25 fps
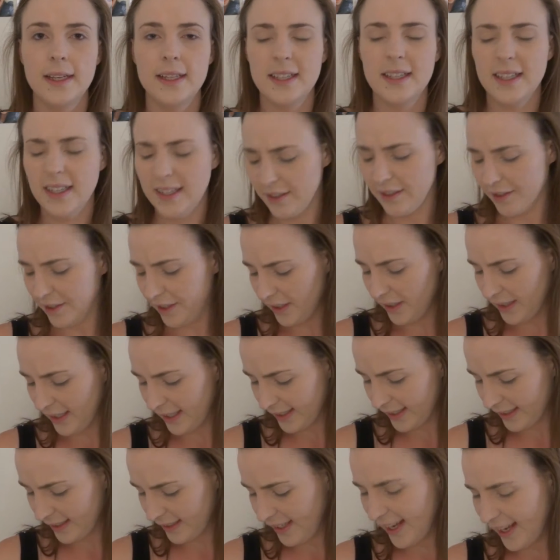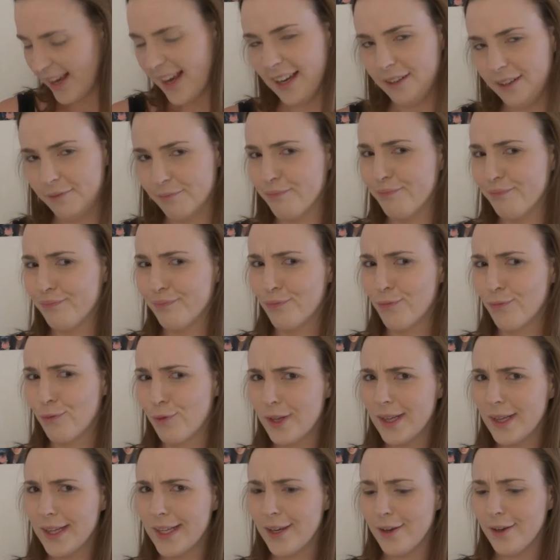it like, yeah, it
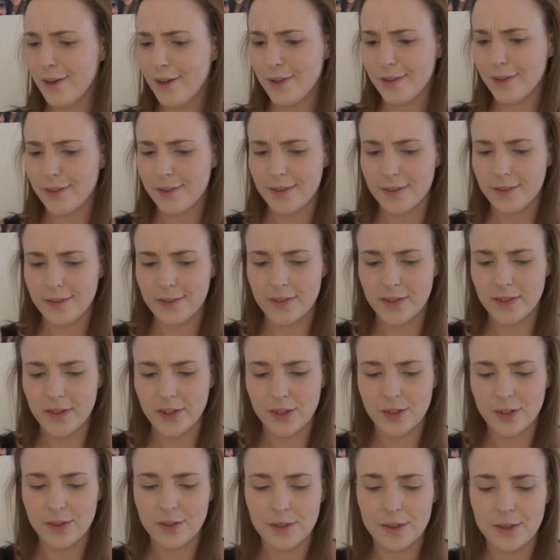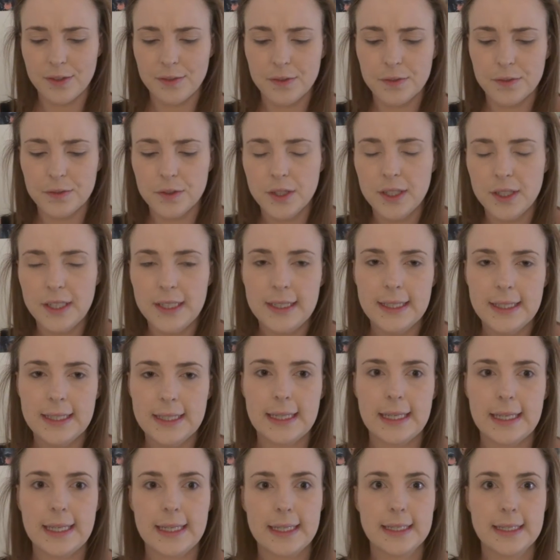really hurts. So if you've got any
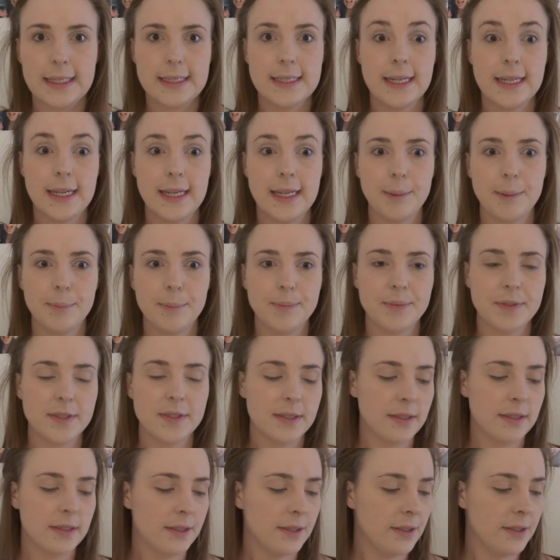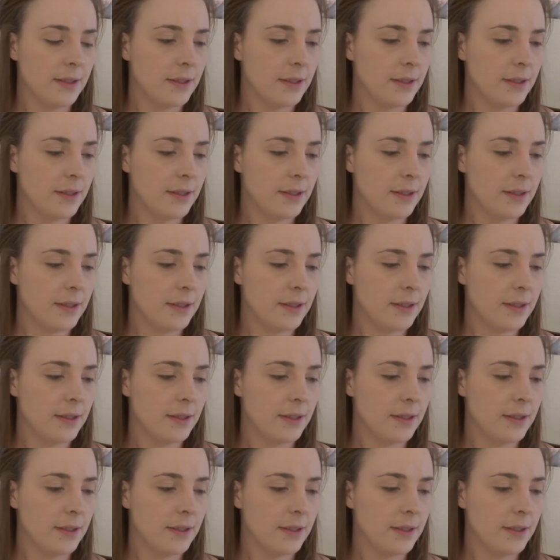like tips